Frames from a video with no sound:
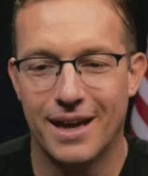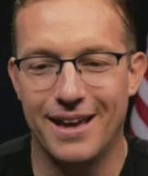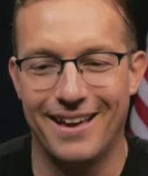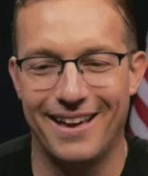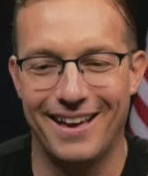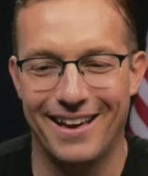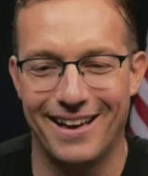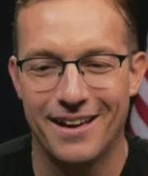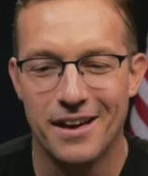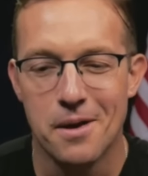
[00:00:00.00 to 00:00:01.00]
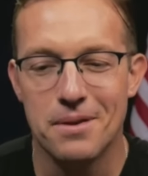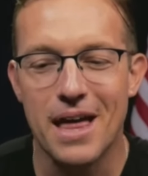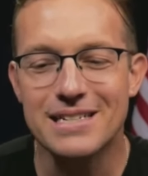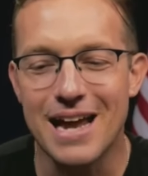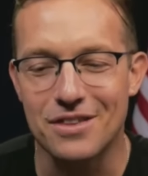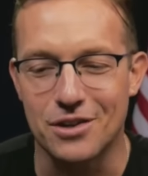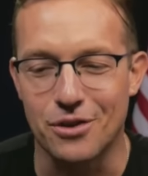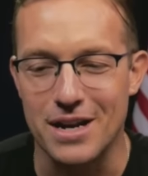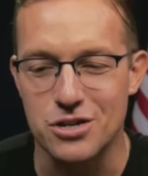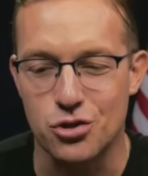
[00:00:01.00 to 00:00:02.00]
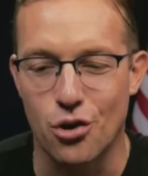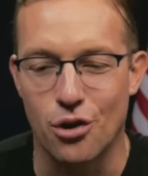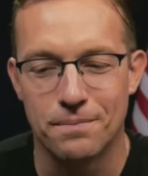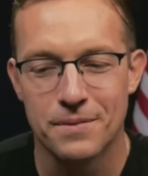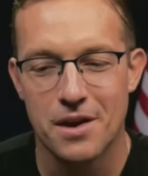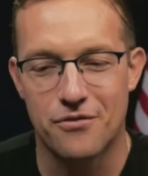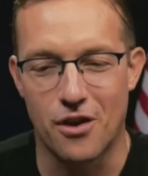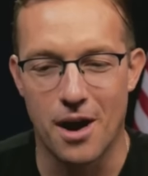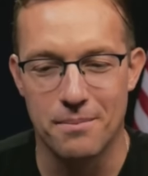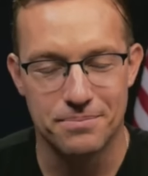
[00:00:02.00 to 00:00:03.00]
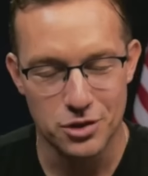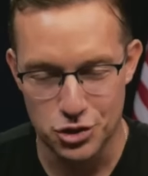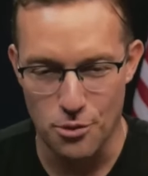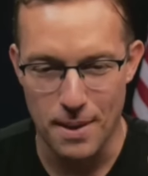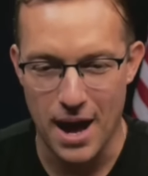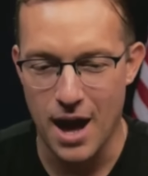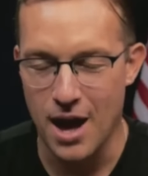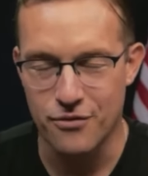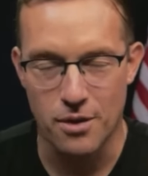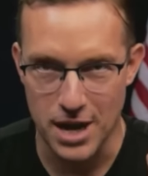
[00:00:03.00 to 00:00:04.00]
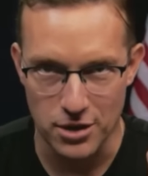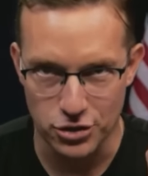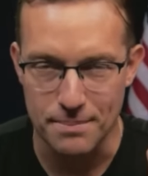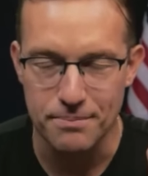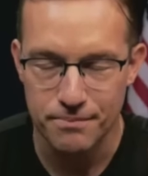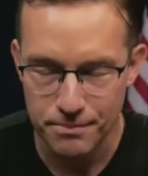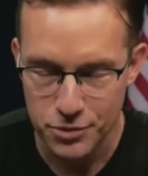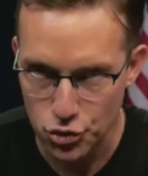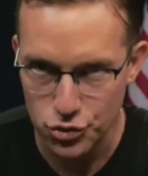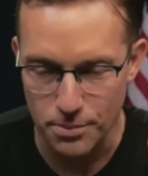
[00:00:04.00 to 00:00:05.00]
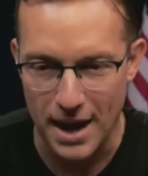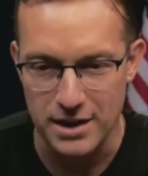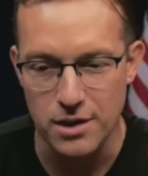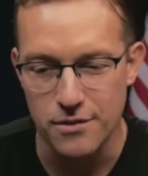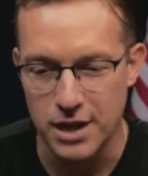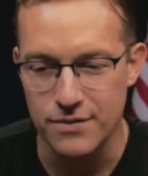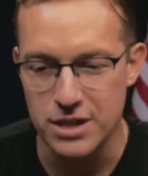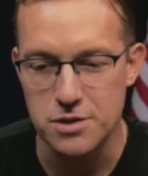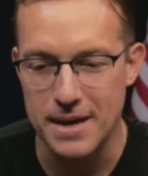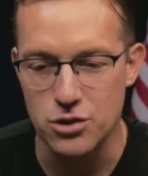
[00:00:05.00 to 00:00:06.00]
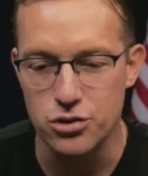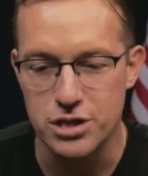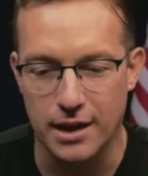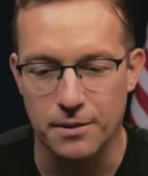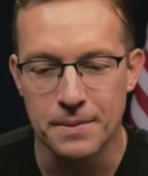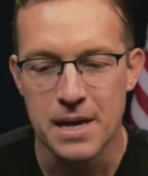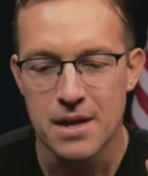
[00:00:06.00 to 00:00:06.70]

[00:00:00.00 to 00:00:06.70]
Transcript: But that's not the greatest troll from Joe Bi- uh, from Donald Trump to Joe Biden, given this debate news cycle.